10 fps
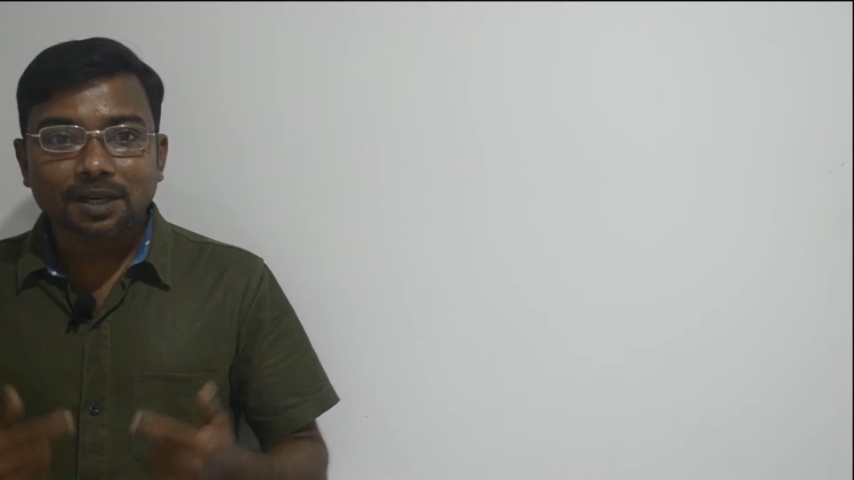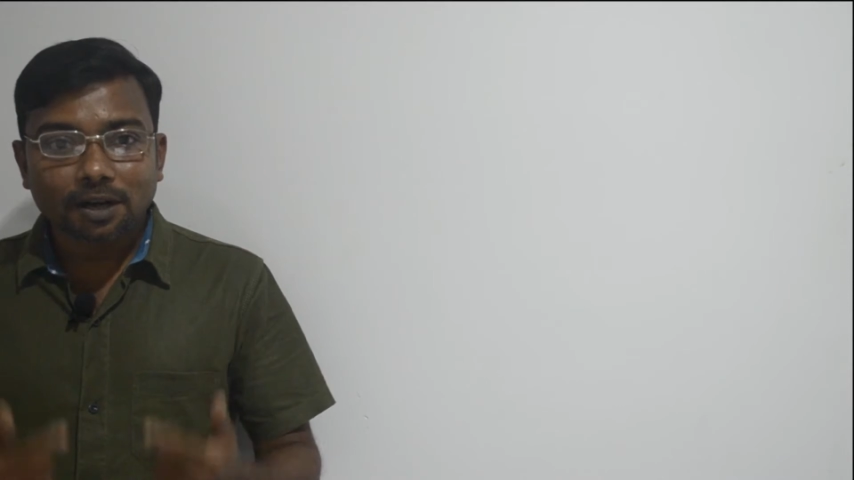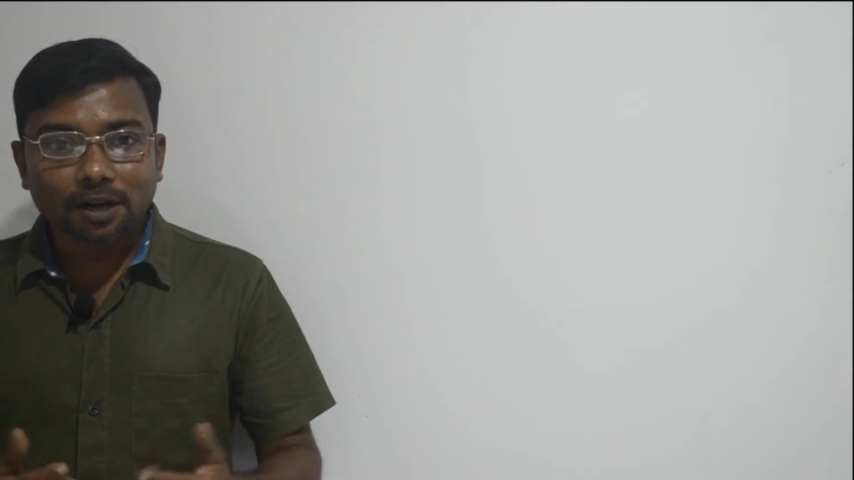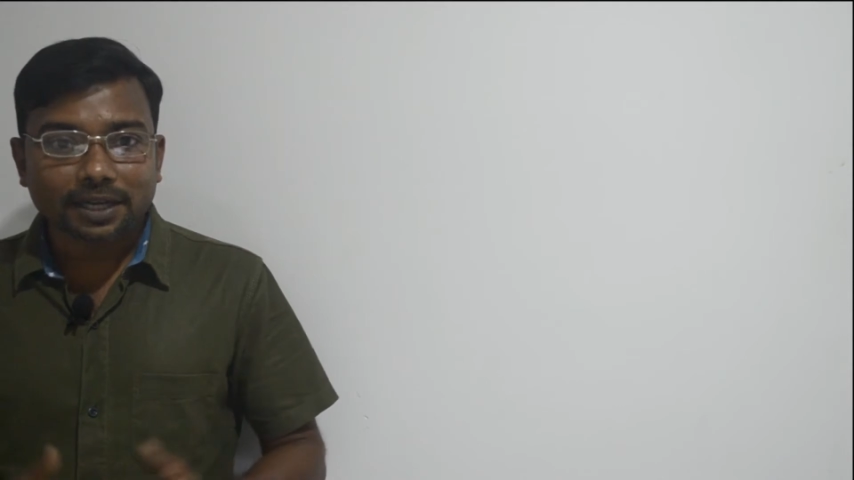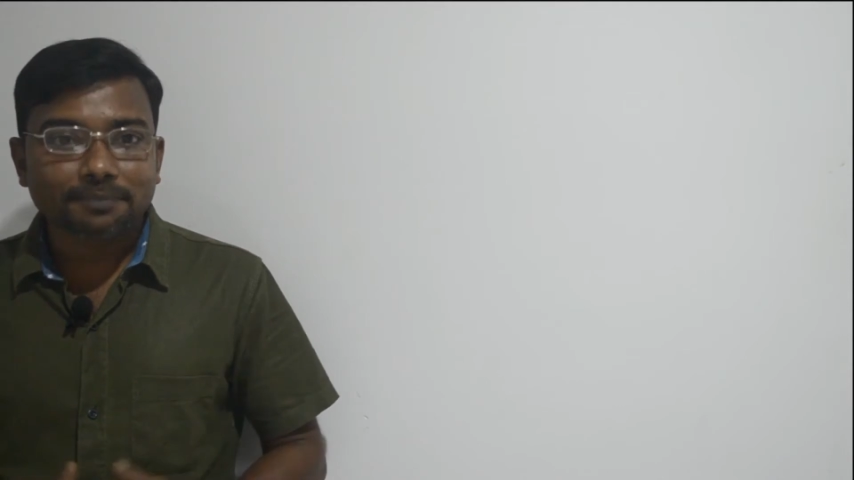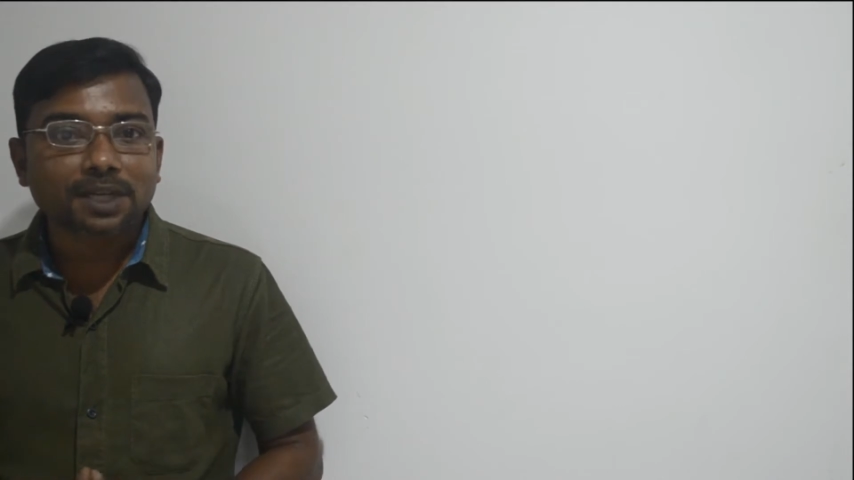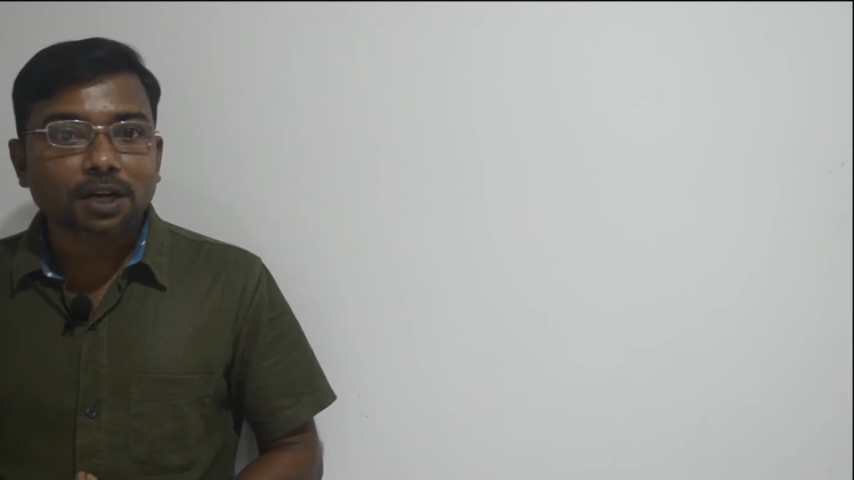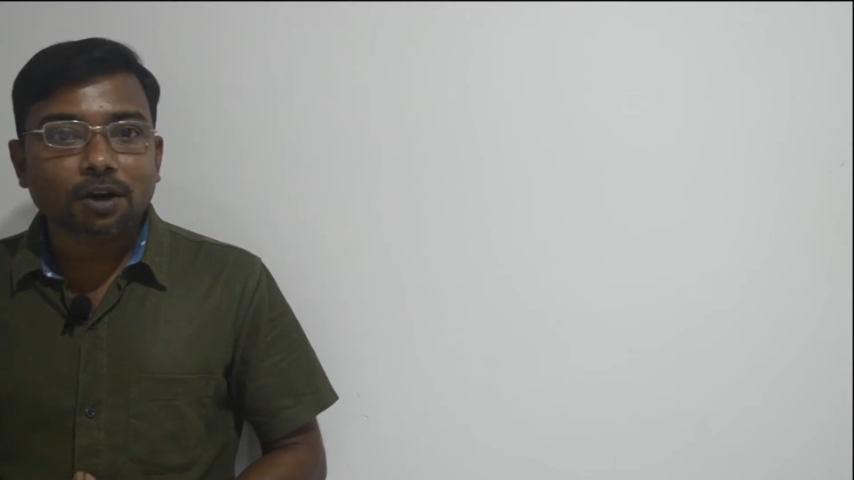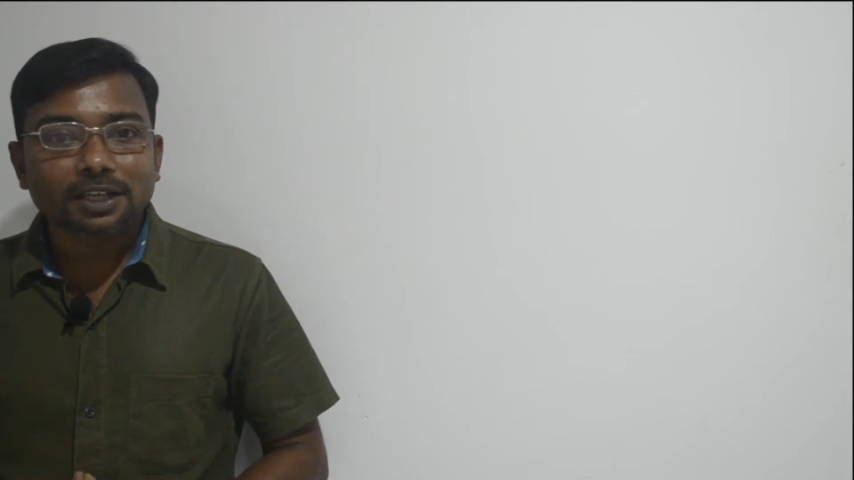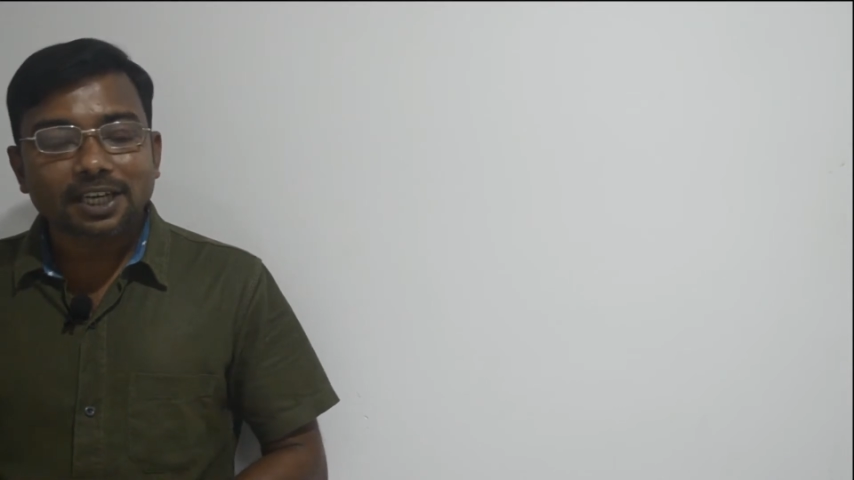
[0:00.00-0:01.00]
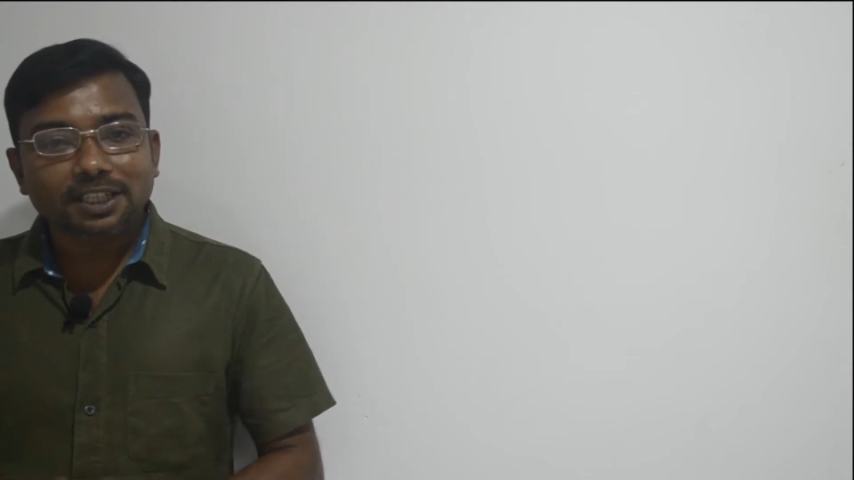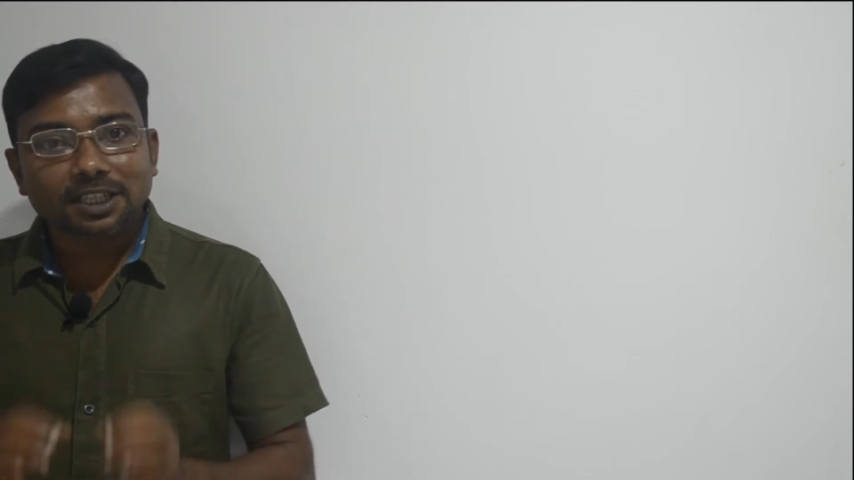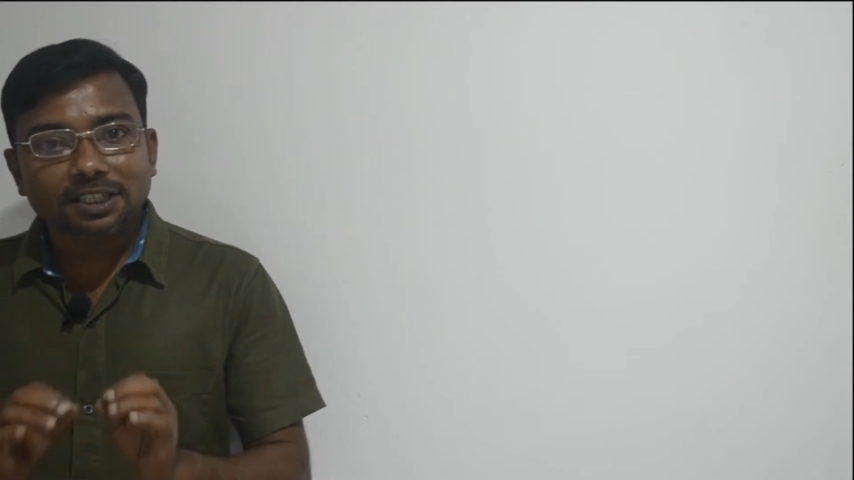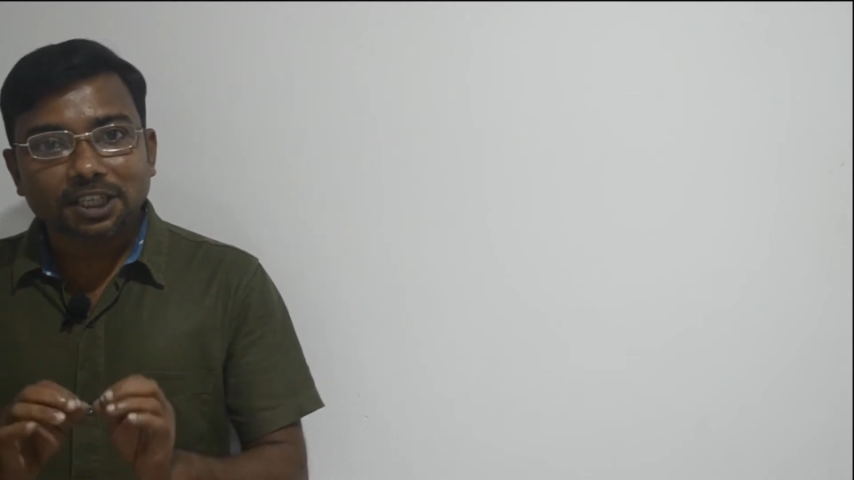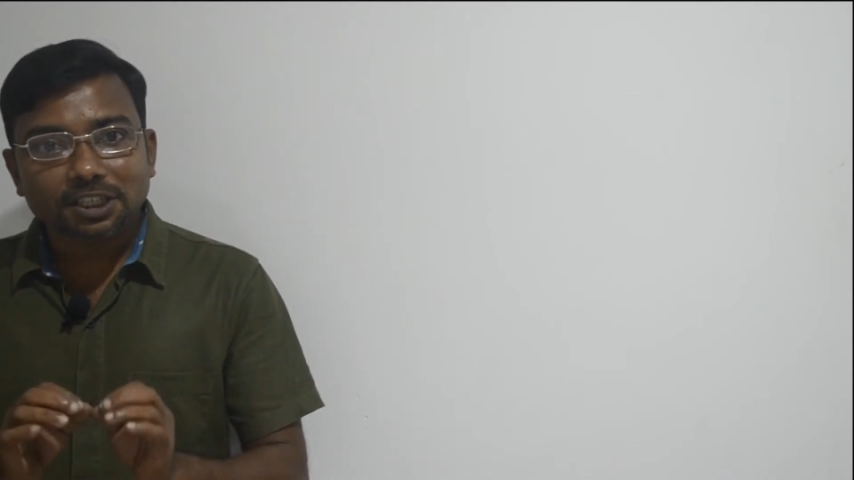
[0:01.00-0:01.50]
Okay, coordinating
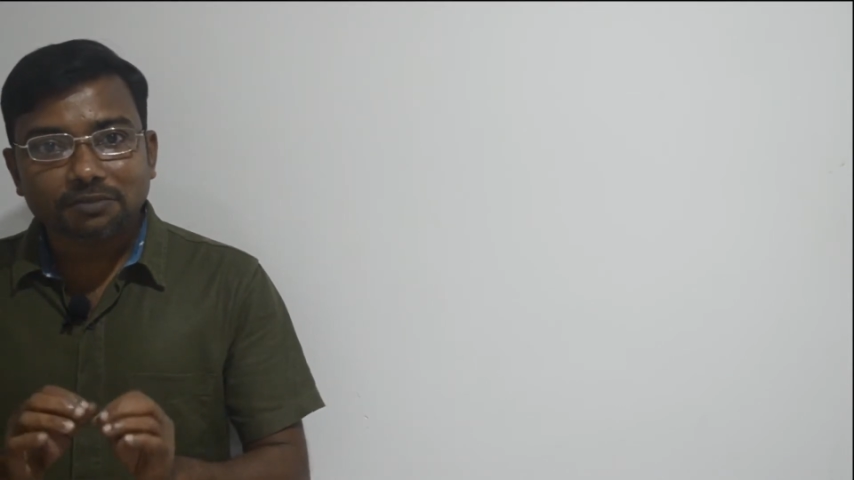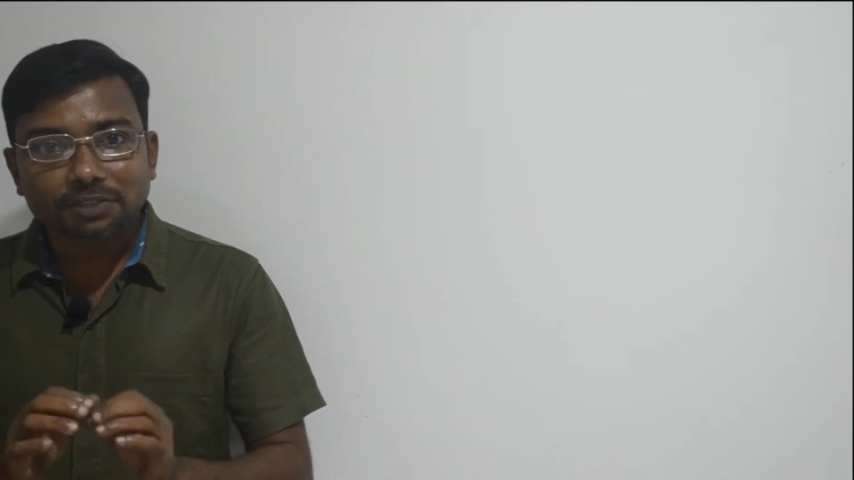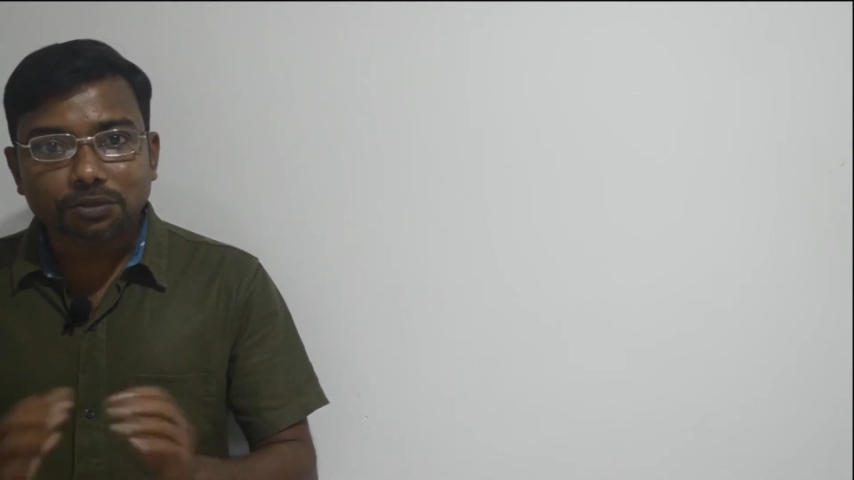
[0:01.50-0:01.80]
conjunction we